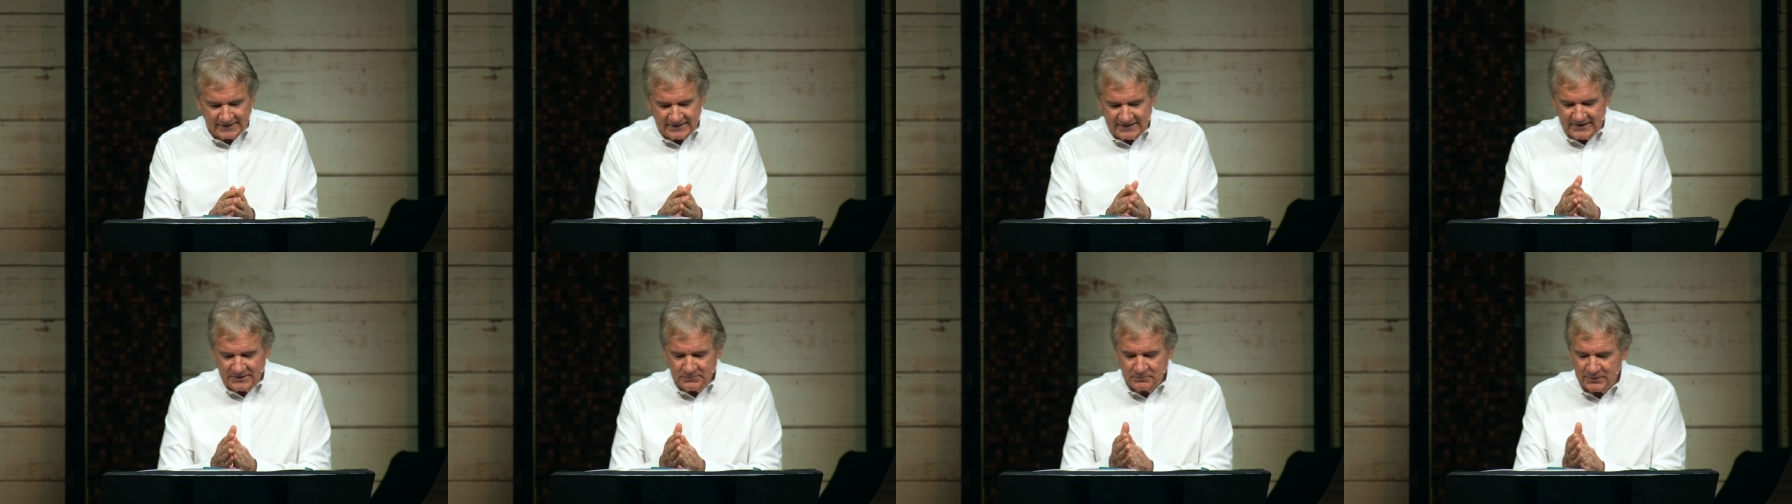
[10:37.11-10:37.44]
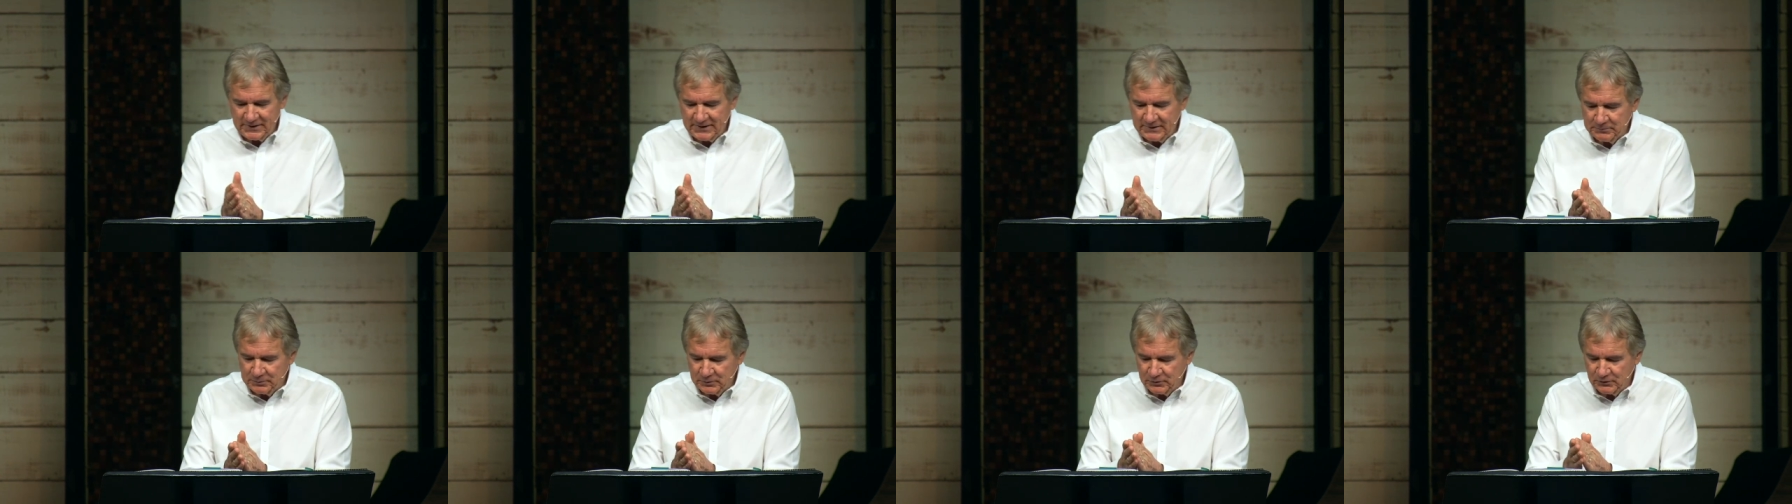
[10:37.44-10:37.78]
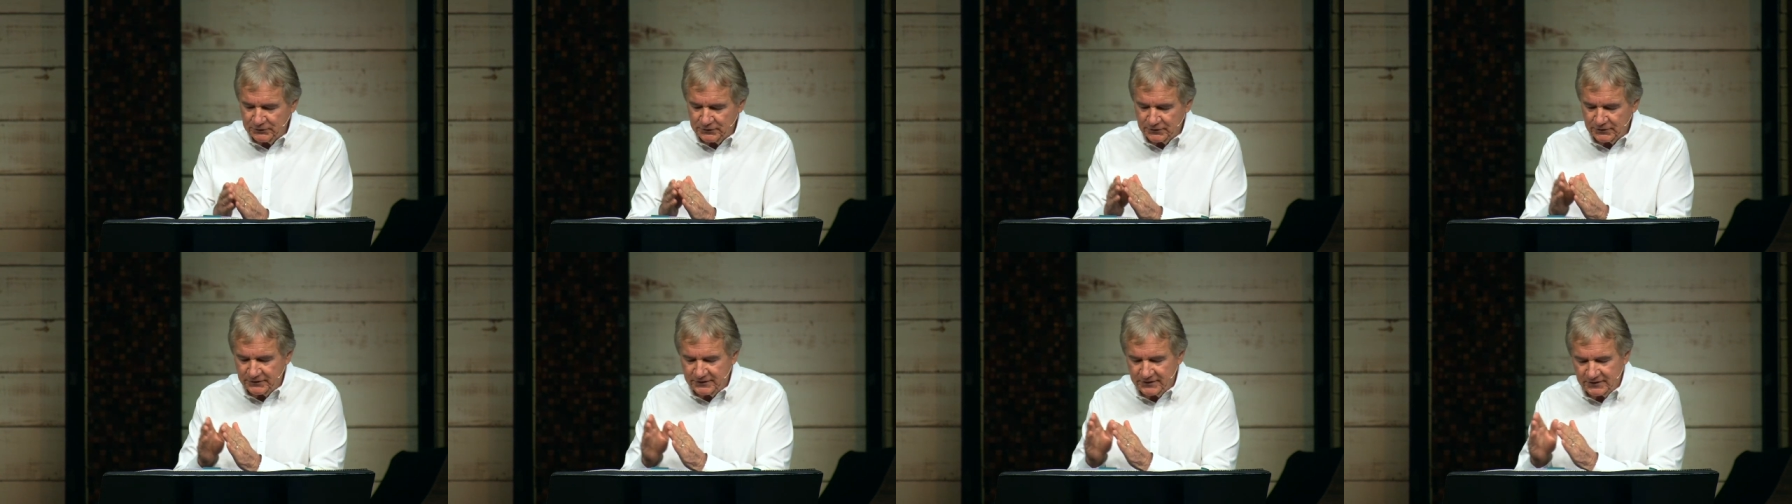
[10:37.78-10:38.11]
lead
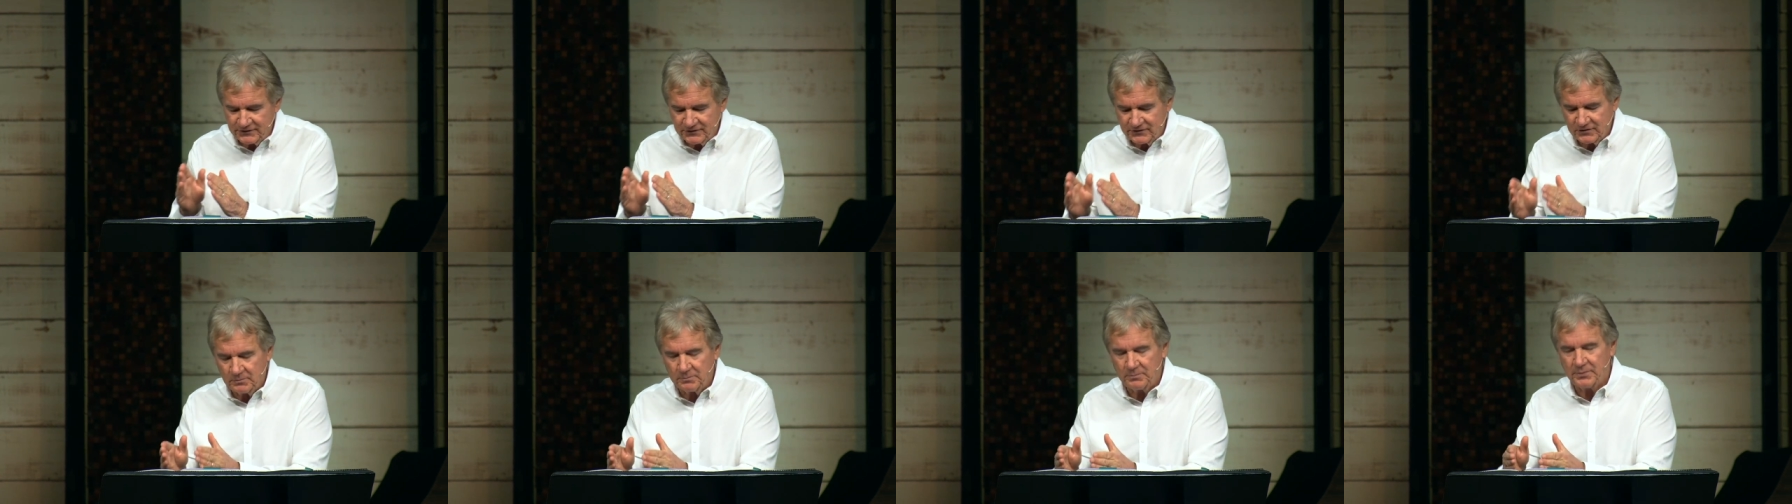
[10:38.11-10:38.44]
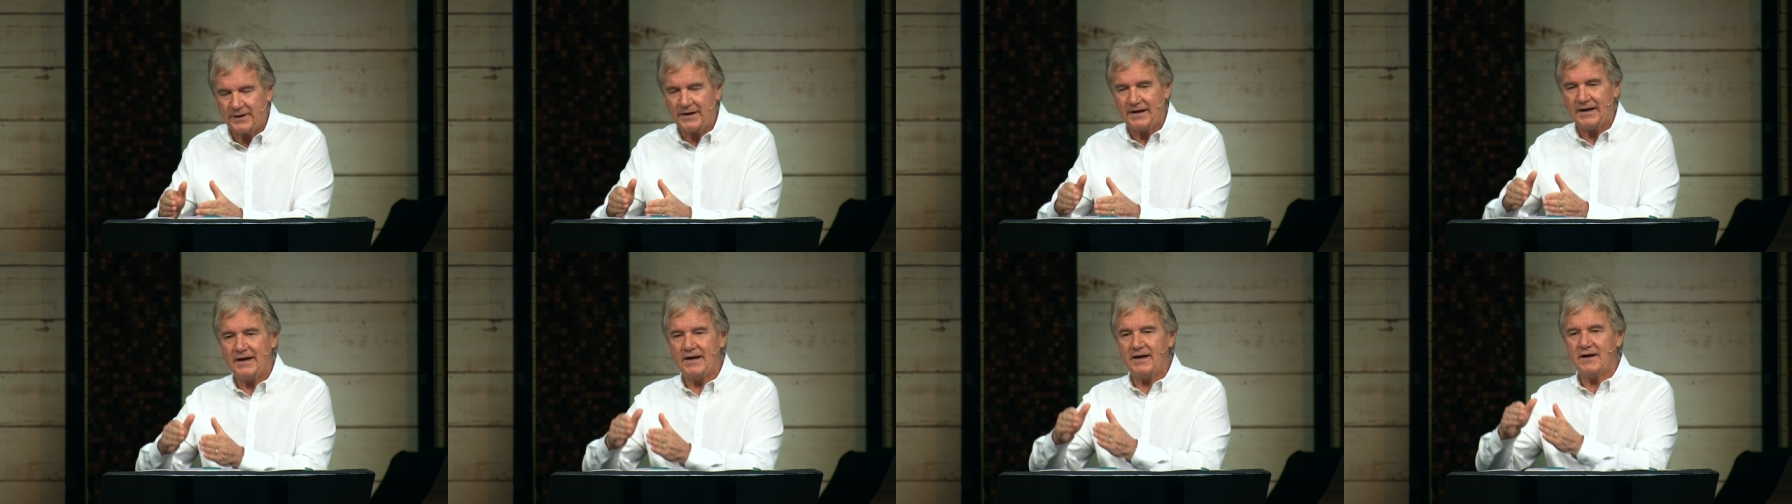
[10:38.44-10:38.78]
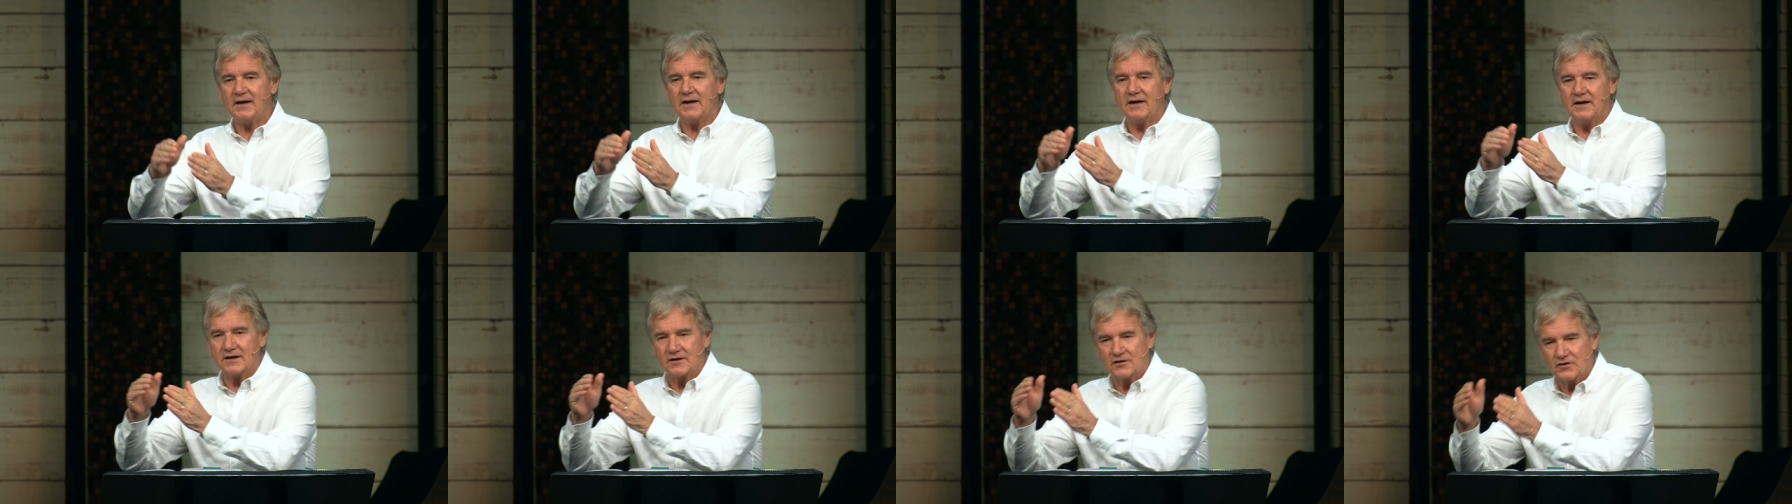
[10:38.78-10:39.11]
people to disobey,
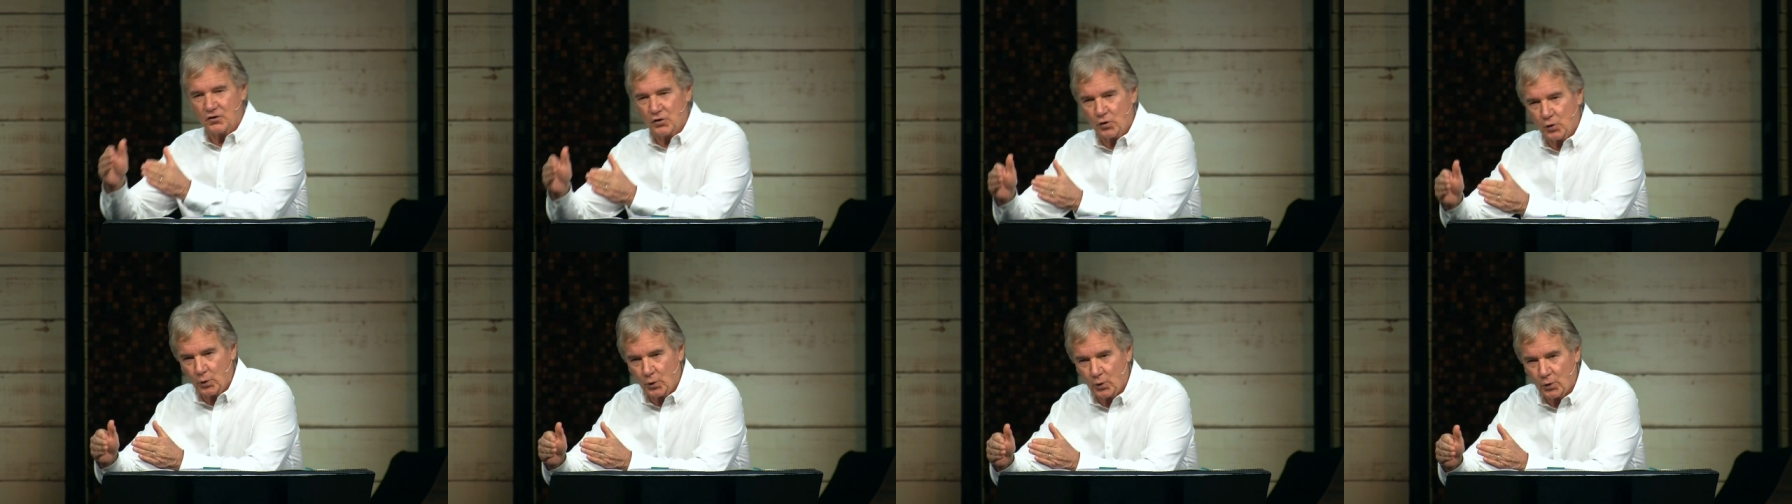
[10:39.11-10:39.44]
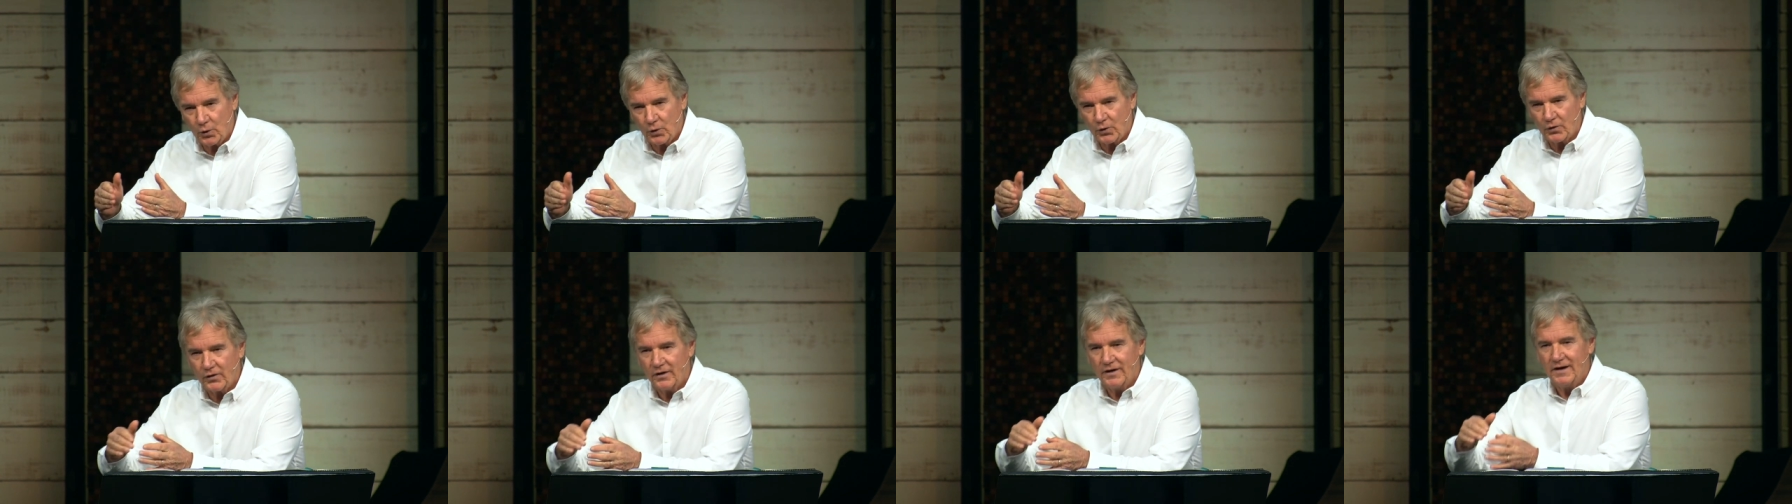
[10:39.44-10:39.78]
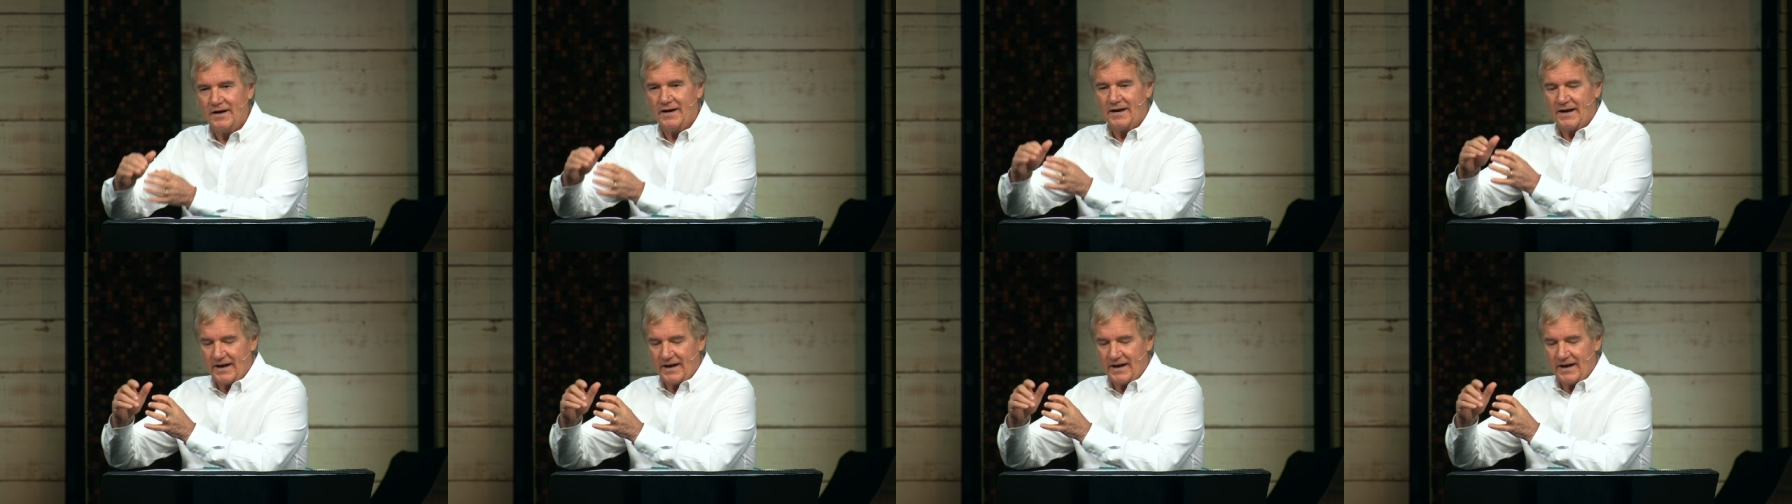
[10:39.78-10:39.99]
ignore,